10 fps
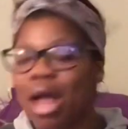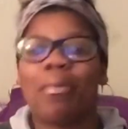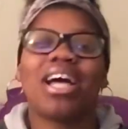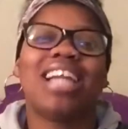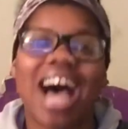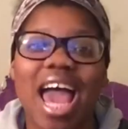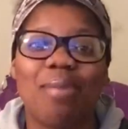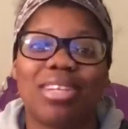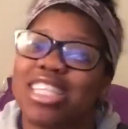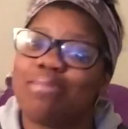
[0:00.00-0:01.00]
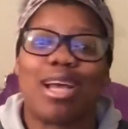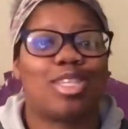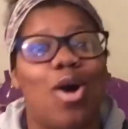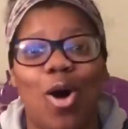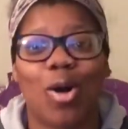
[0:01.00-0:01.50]
I'm kinda hyped, cause this is my
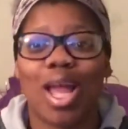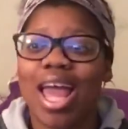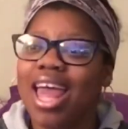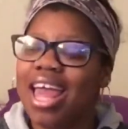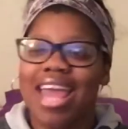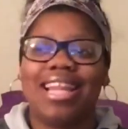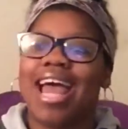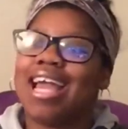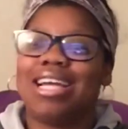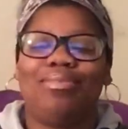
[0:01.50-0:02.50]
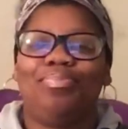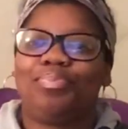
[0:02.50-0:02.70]
song, and like,